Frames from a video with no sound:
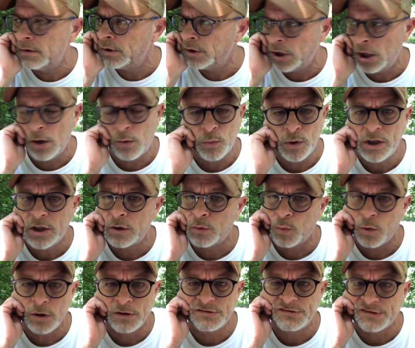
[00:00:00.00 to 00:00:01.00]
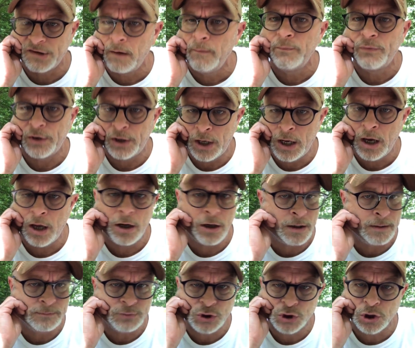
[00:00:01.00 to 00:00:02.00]
yeah we could work something out
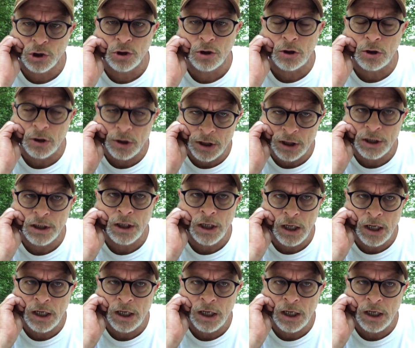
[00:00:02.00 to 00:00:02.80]
i'm sure and